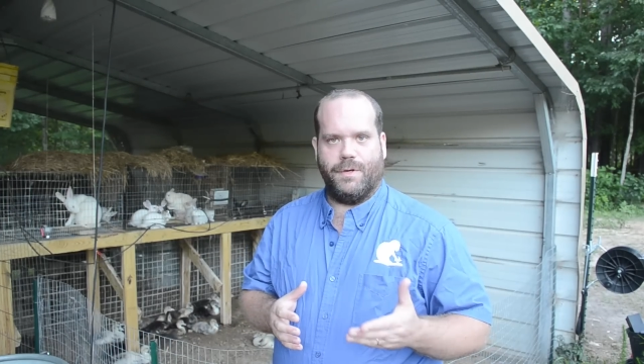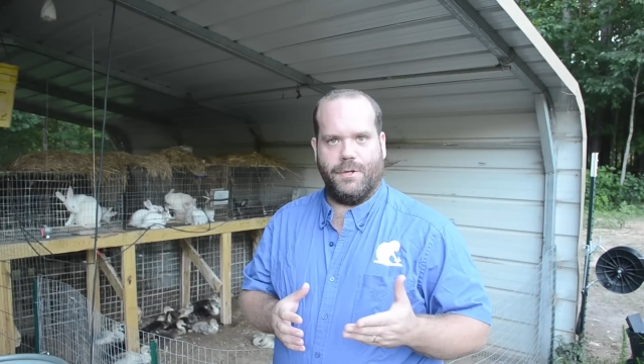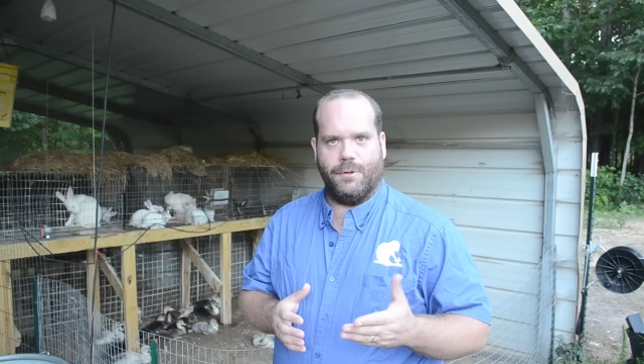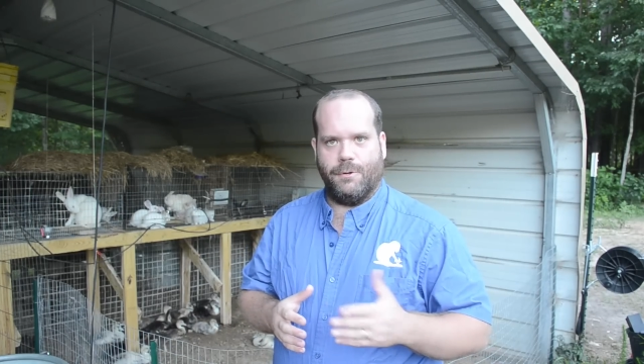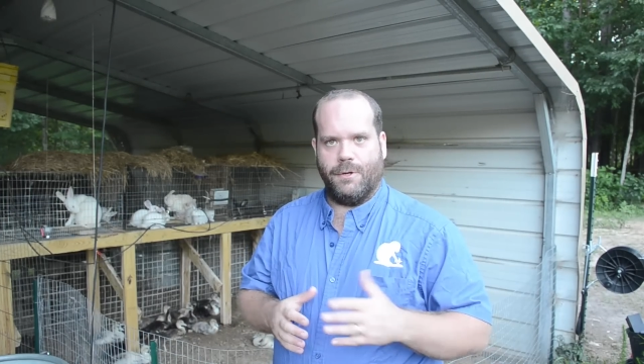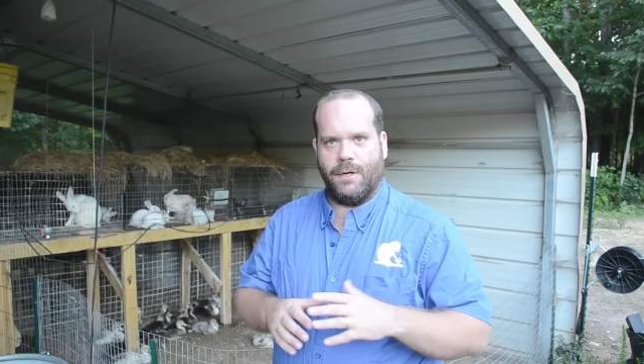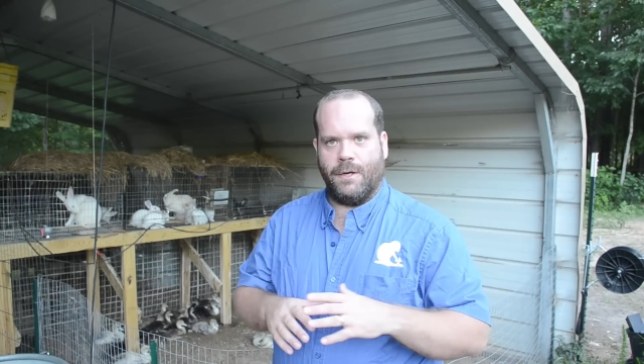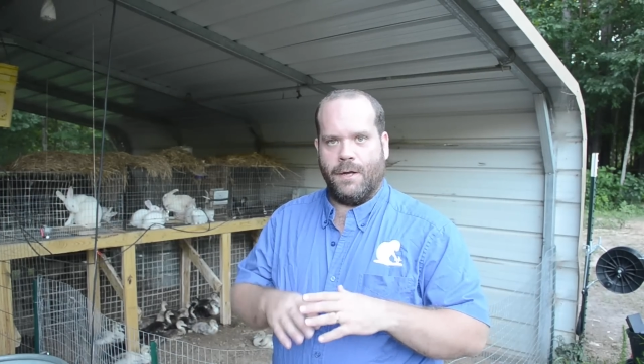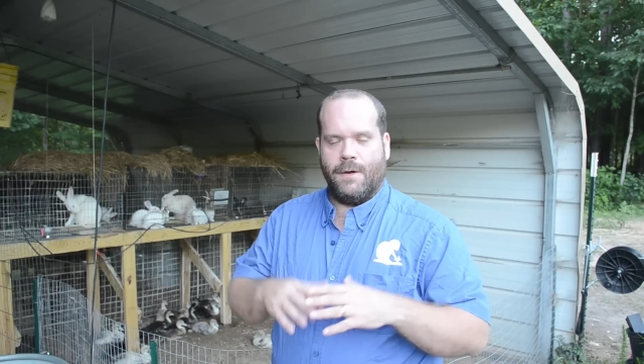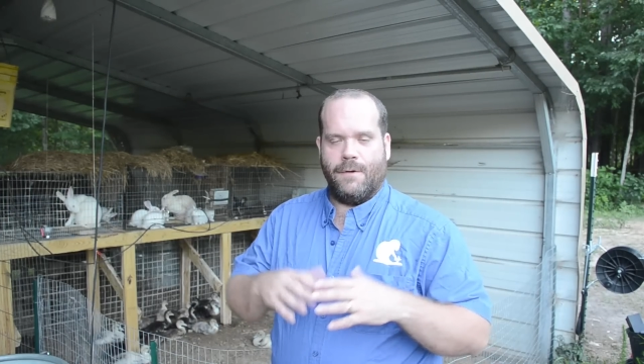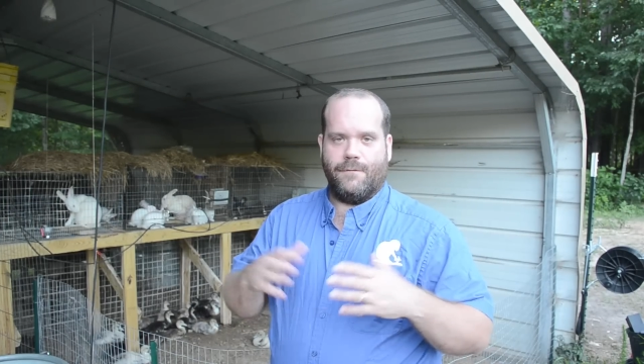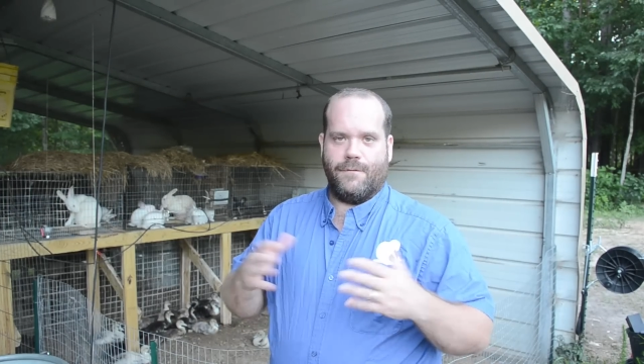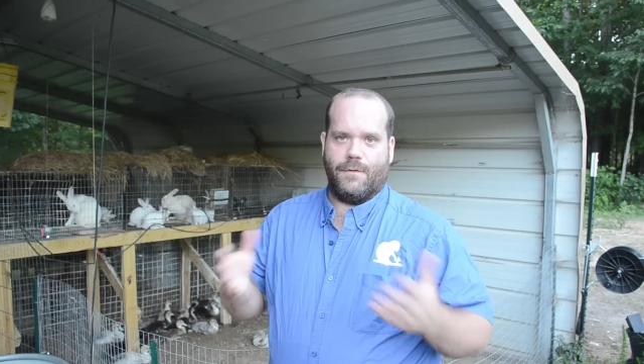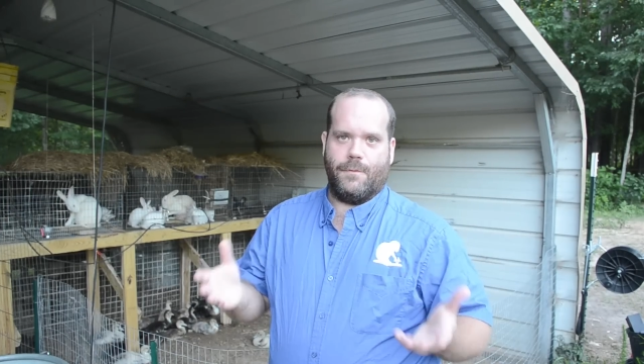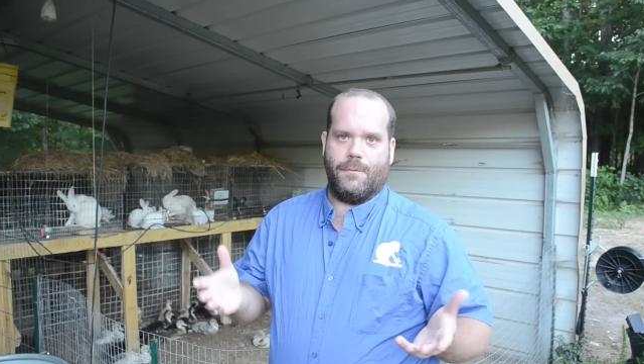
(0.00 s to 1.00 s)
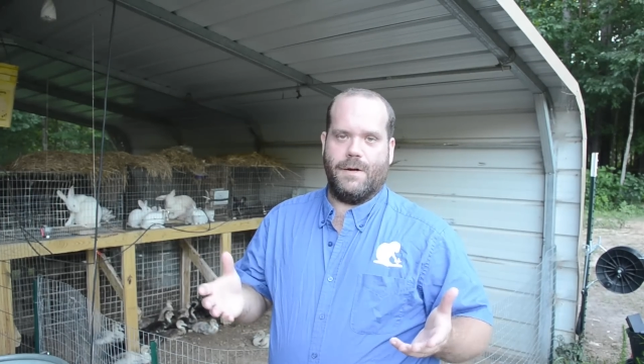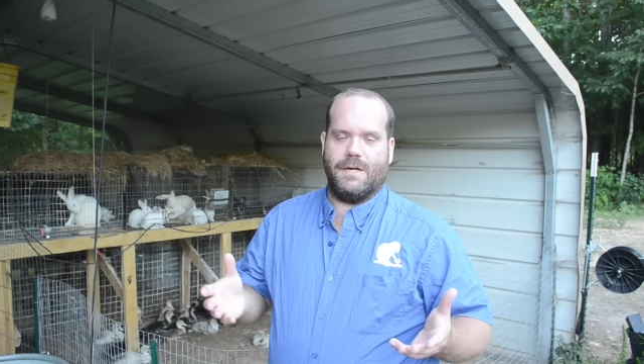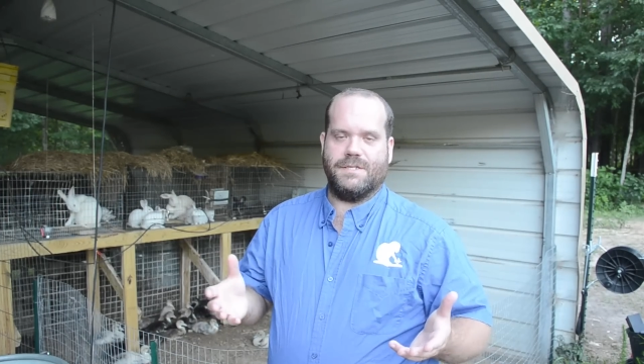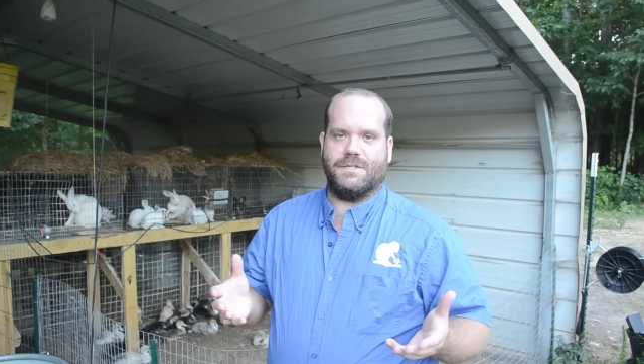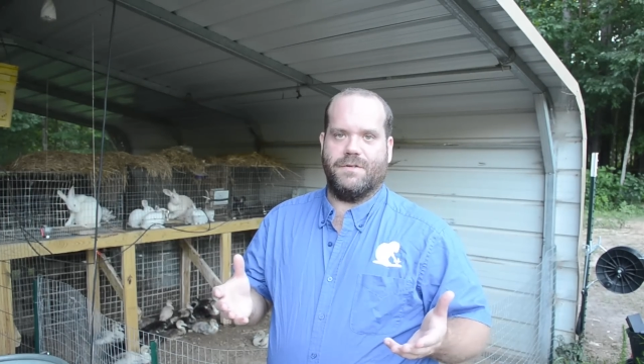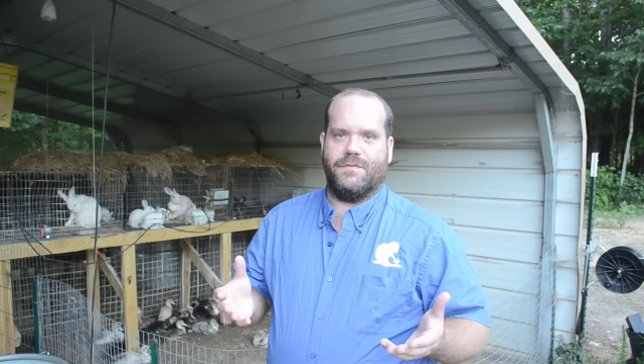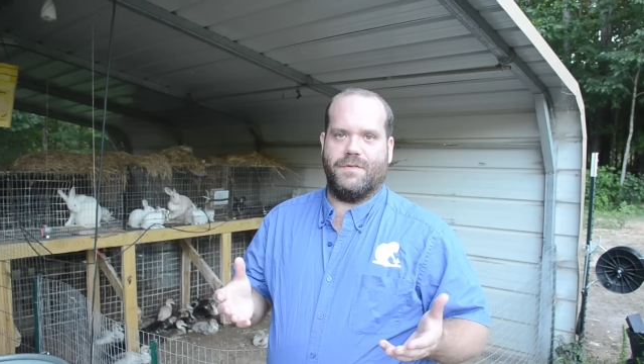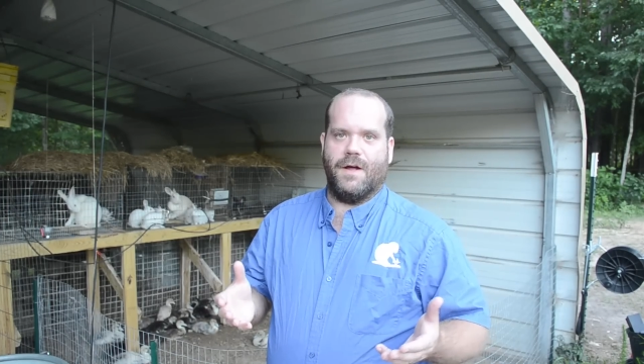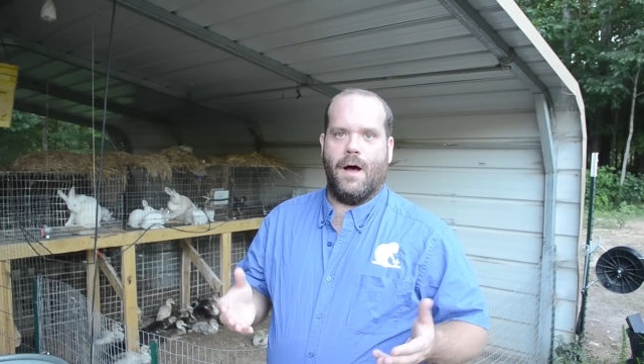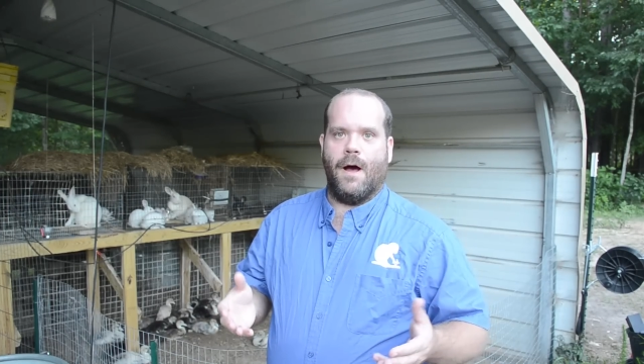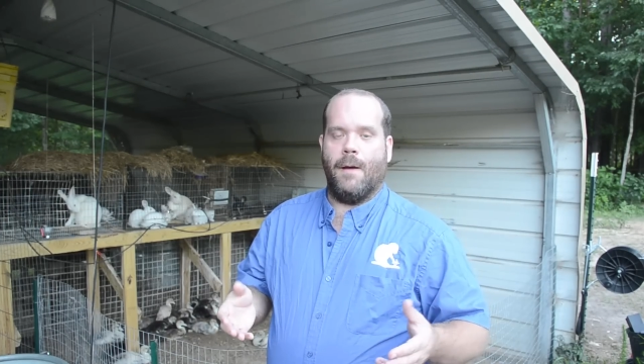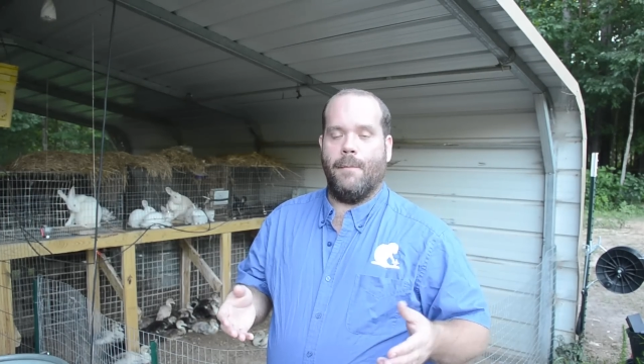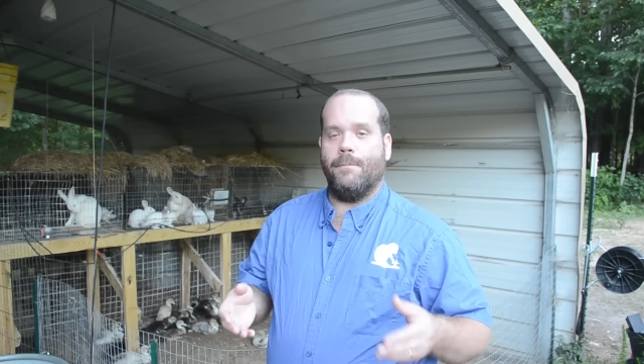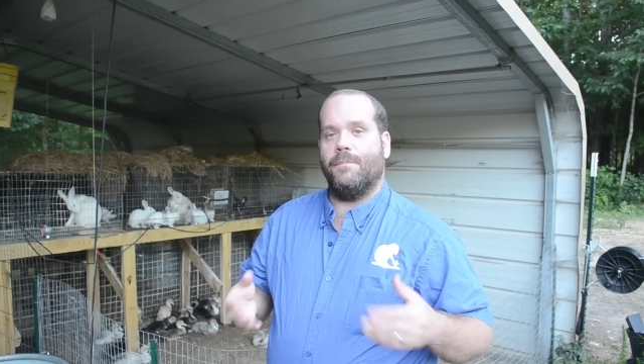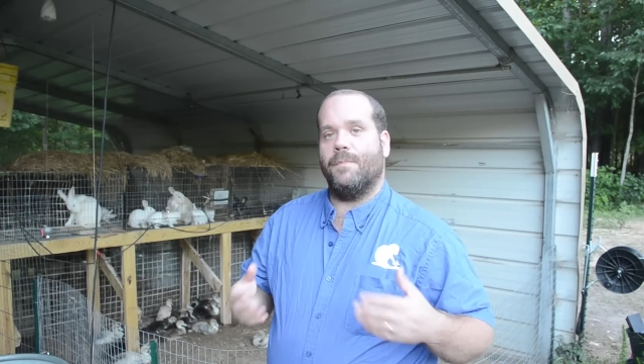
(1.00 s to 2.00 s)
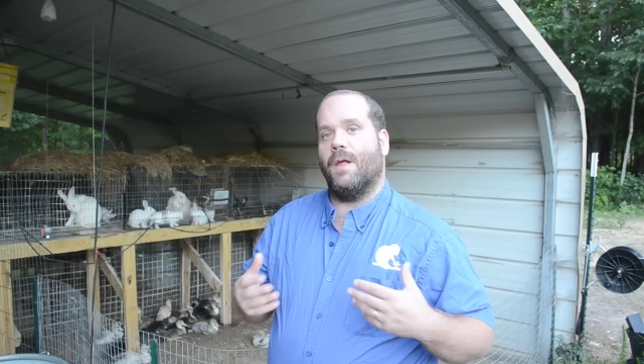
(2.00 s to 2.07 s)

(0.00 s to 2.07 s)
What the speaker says: doing for the rest of time,